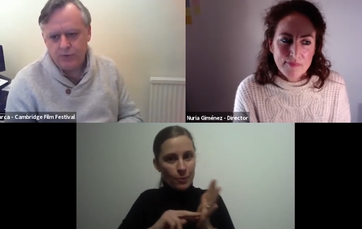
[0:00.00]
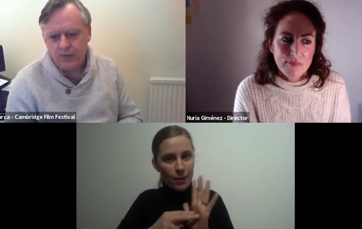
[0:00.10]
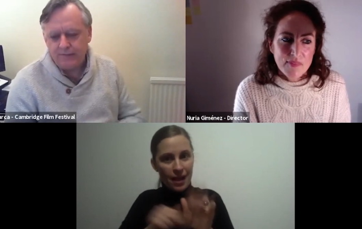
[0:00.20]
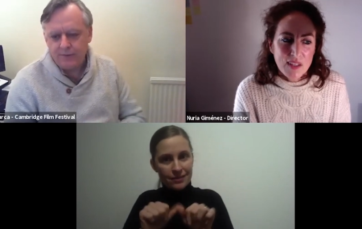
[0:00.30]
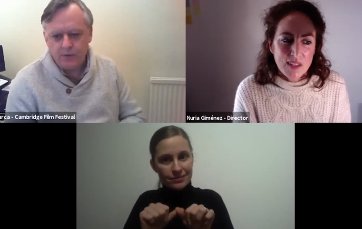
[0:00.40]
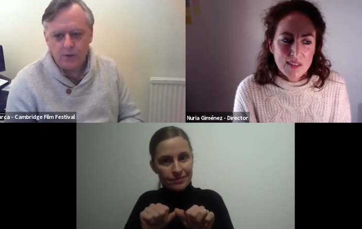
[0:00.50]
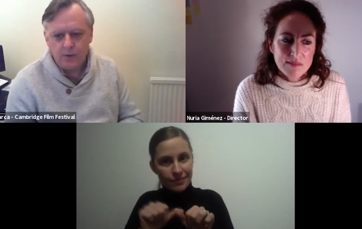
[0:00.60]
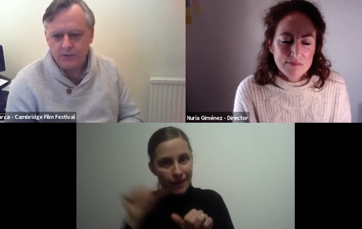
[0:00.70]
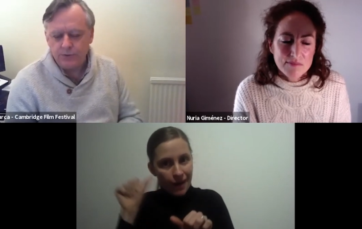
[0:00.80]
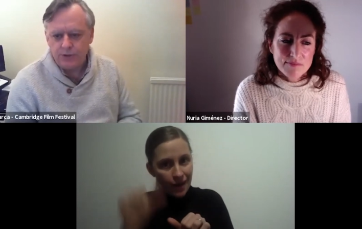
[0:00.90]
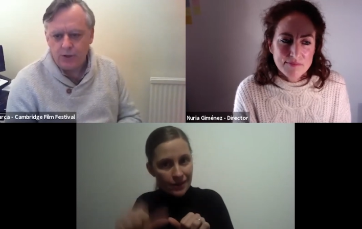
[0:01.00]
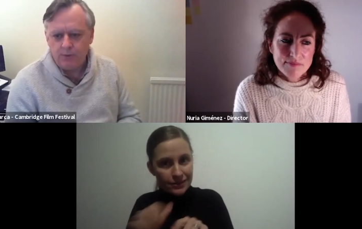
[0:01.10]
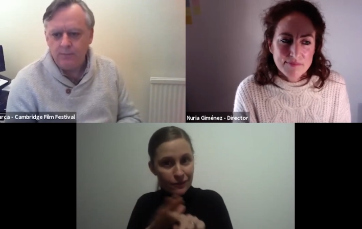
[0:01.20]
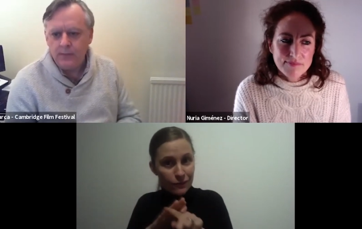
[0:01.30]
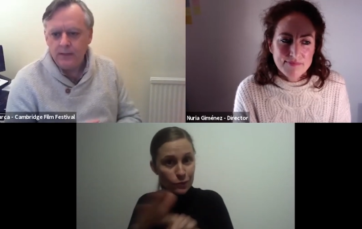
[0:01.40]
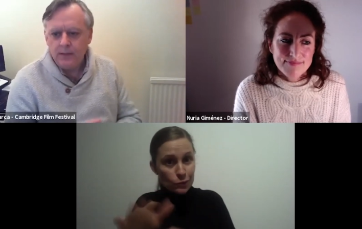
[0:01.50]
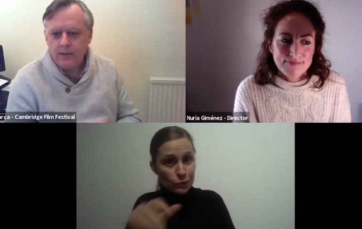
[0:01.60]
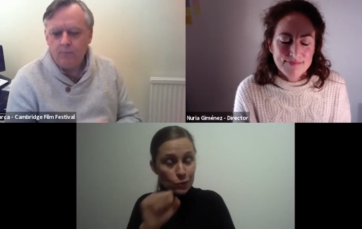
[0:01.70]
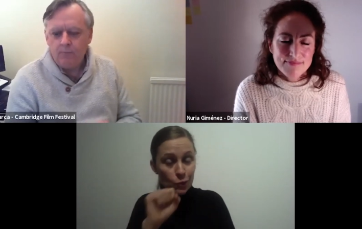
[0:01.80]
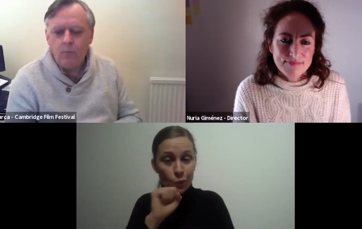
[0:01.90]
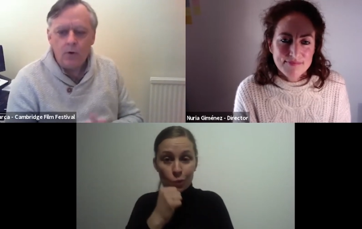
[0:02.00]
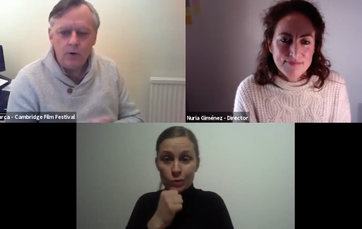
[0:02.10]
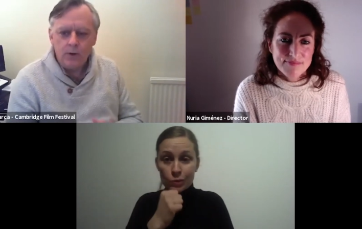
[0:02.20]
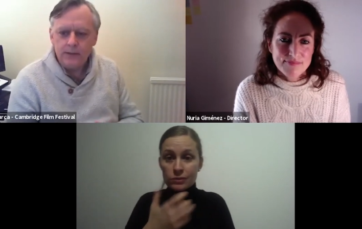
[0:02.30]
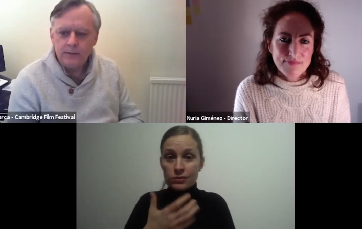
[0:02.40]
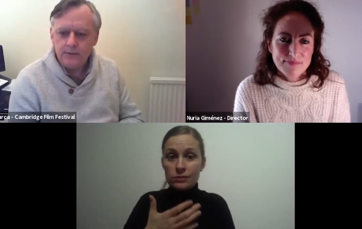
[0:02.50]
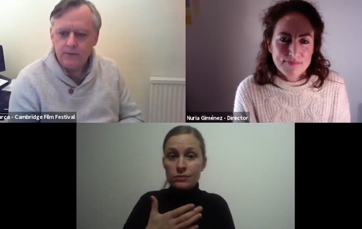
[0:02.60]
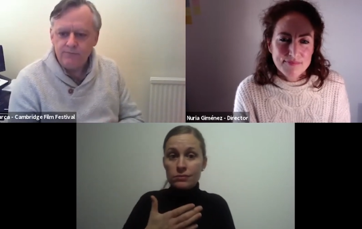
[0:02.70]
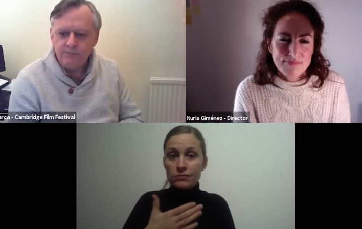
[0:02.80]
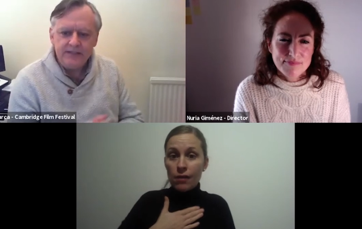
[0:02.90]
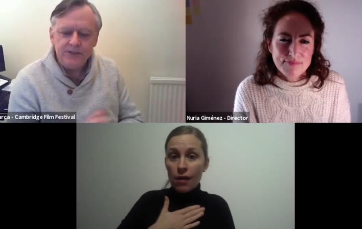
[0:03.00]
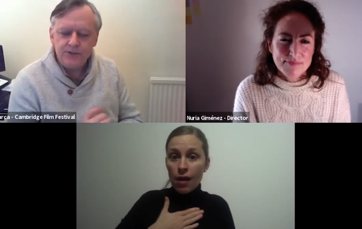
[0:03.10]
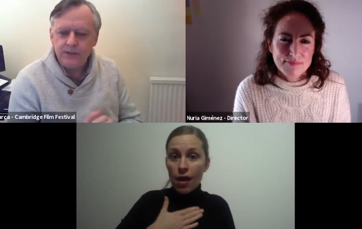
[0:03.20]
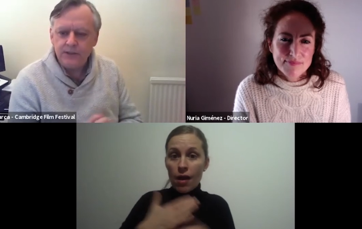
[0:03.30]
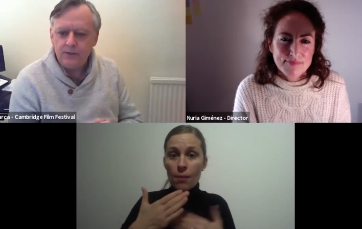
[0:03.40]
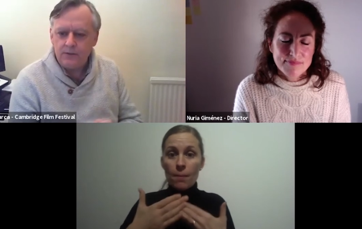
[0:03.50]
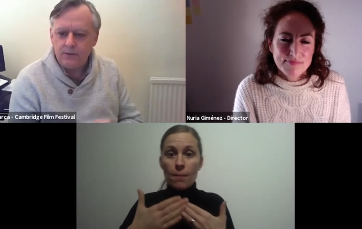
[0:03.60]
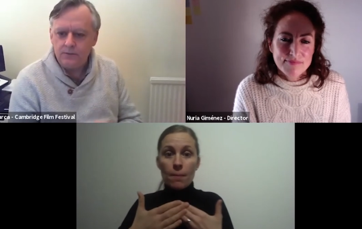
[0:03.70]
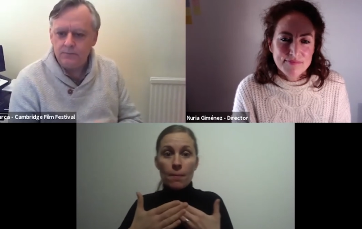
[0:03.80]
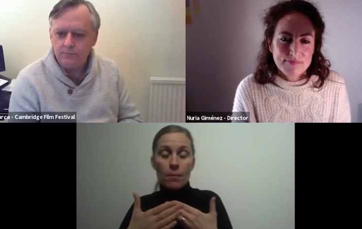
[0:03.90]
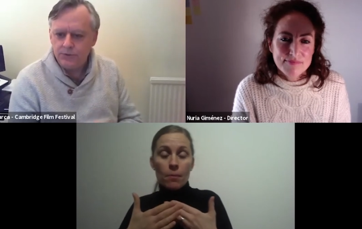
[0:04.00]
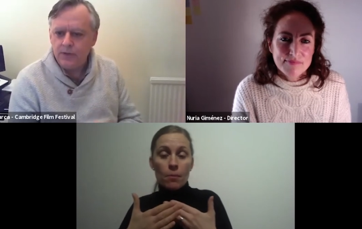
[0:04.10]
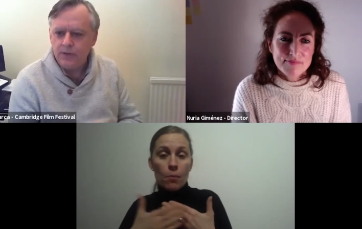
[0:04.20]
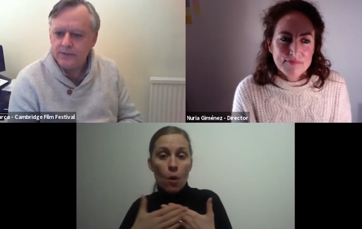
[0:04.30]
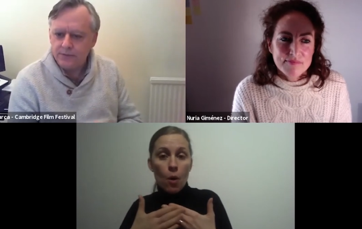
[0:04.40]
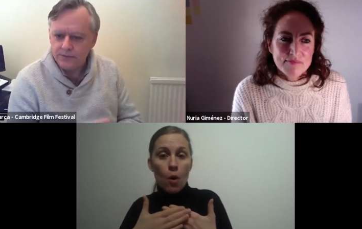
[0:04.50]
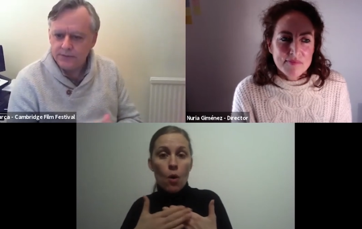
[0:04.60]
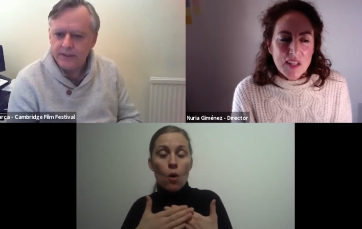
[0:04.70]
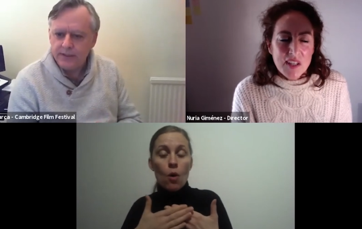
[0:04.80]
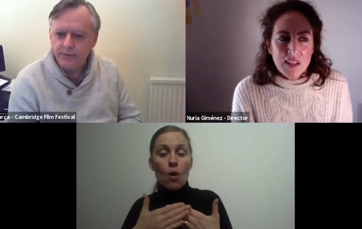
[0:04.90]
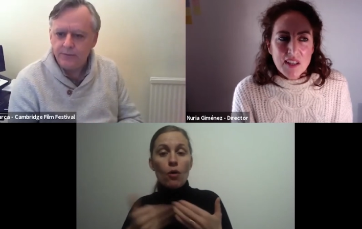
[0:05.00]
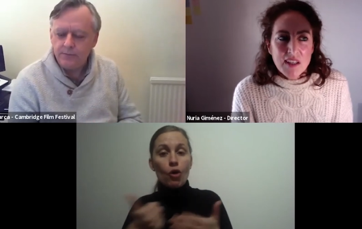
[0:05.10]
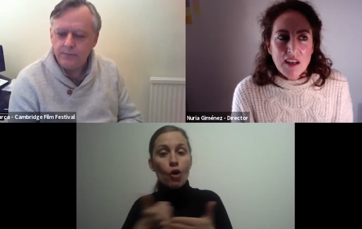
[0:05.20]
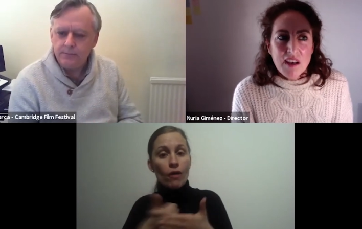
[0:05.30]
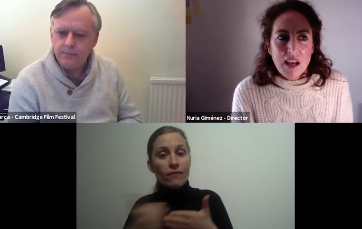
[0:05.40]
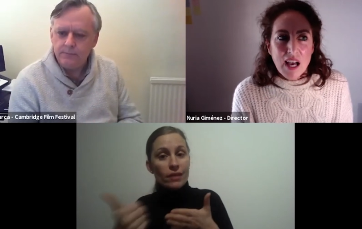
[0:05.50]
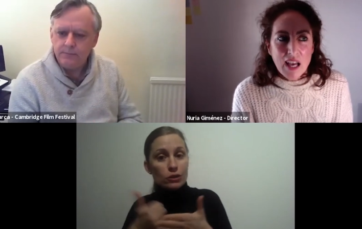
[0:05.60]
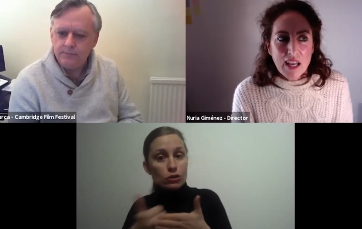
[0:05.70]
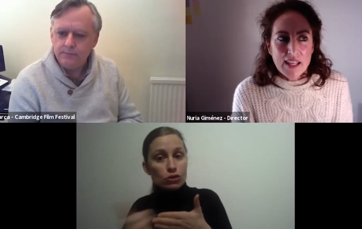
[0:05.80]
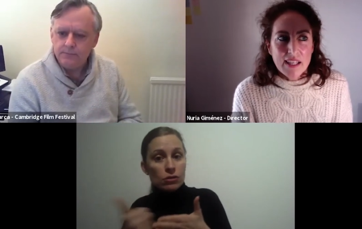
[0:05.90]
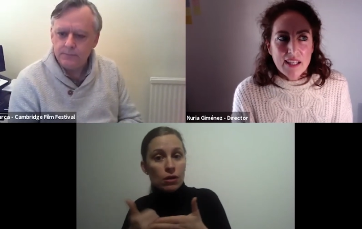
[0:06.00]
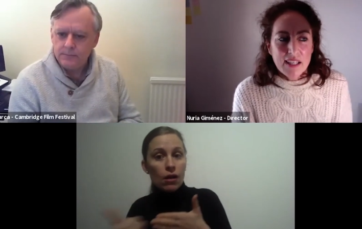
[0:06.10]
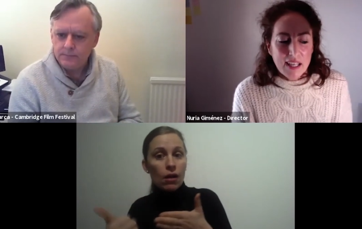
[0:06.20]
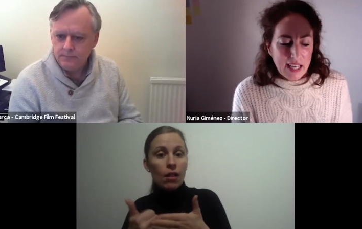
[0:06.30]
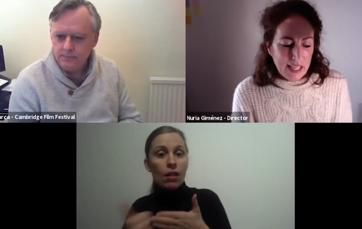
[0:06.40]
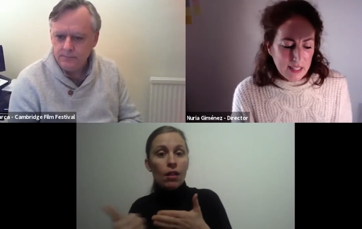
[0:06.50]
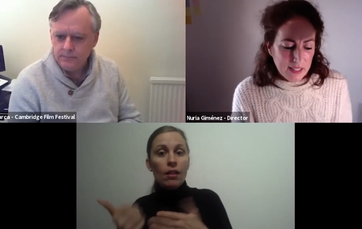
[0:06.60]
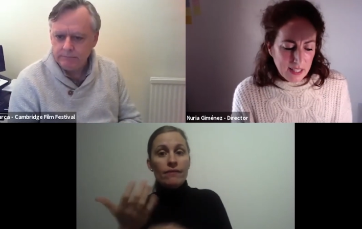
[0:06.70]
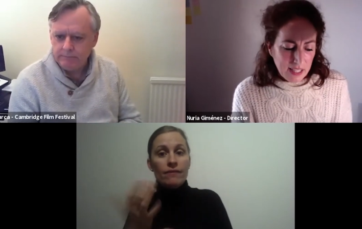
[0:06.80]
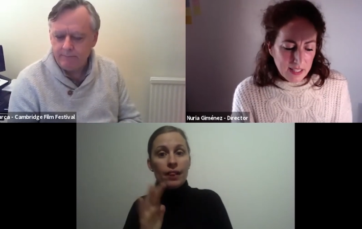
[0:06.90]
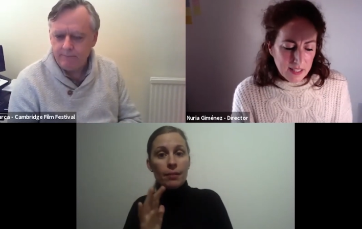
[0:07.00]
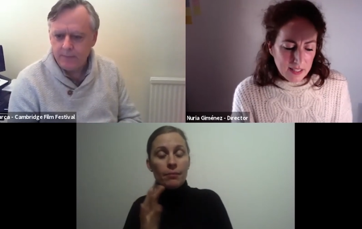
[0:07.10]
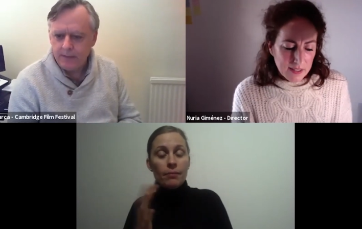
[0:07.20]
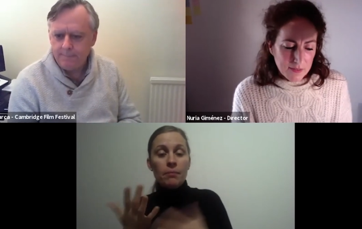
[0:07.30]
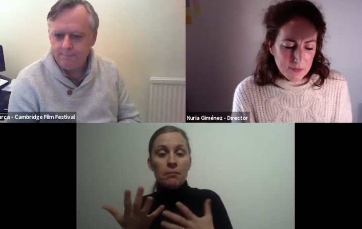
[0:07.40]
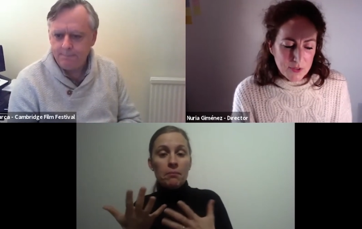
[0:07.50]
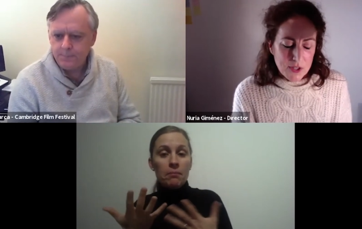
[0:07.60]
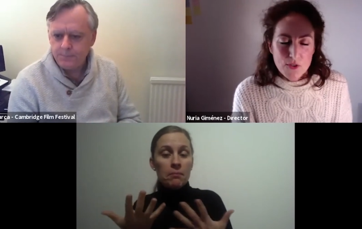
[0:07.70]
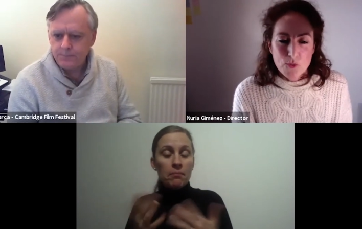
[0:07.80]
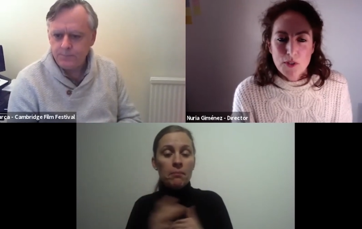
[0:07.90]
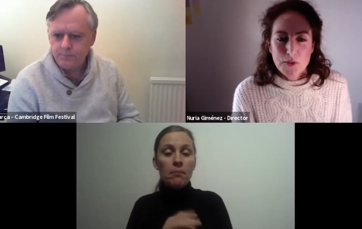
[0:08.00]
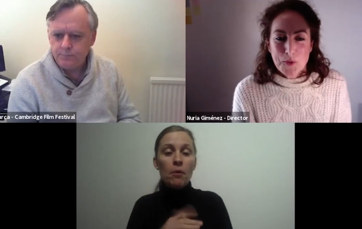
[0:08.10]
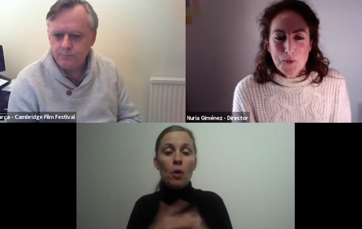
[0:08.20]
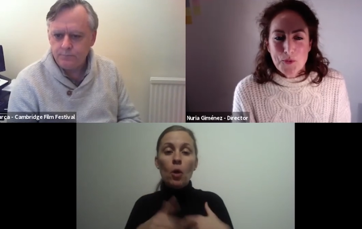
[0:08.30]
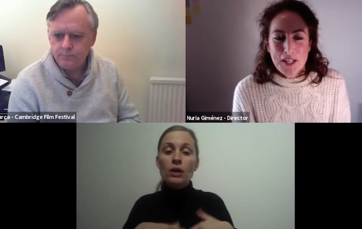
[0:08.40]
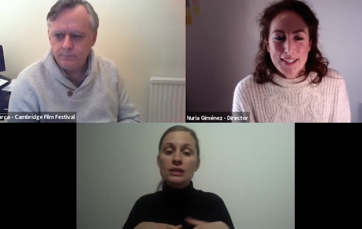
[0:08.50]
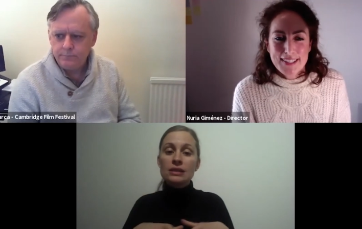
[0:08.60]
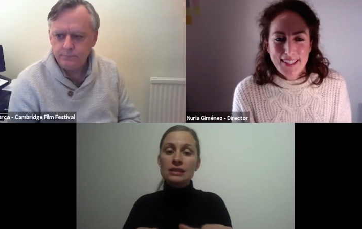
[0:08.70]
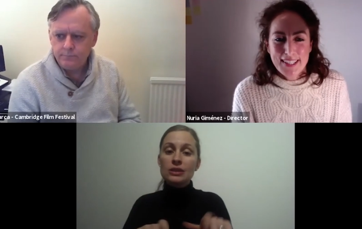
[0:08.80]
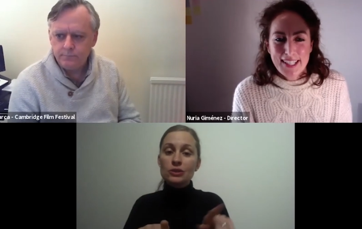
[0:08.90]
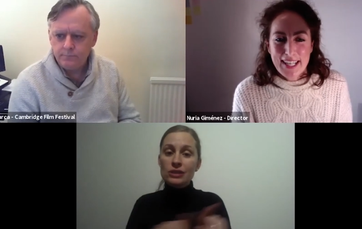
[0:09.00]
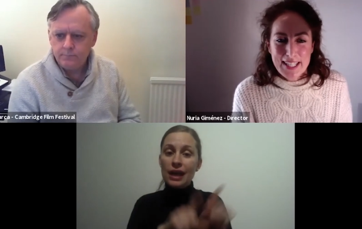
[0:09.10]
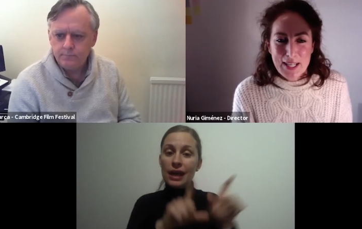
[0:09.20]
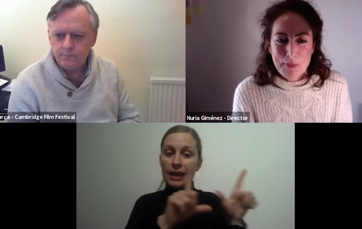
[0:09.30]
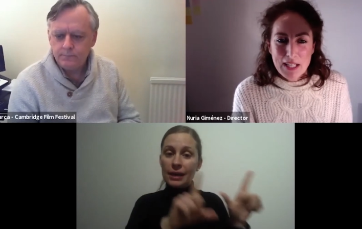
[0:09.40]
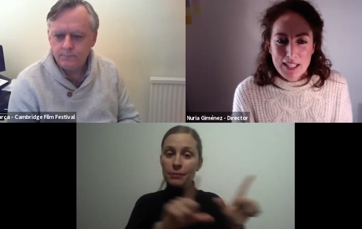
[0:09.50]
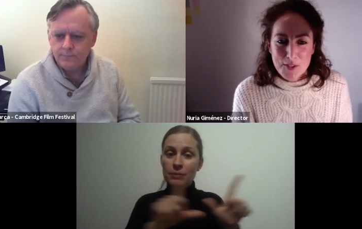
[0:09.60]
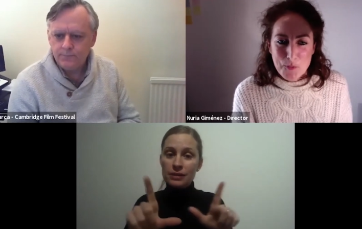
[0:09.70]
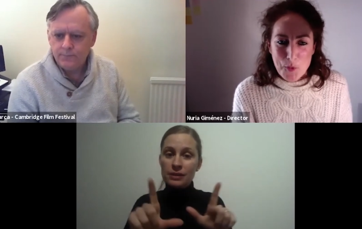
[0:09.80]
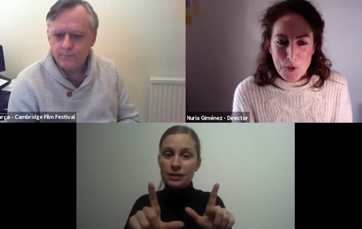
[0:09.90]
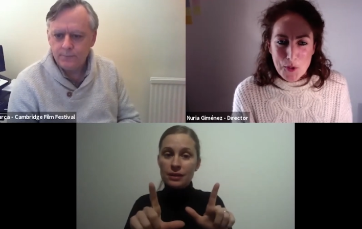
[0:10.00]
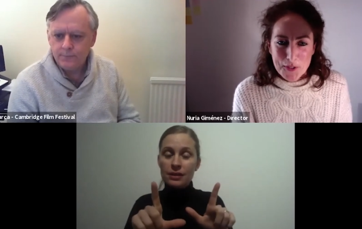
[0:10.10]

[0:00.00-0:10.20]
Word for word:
Speaker 1: you like to go into some more conventional, or would you like to continue?
Speaker 2: Uh, I, I first want to write the Karyapalis book.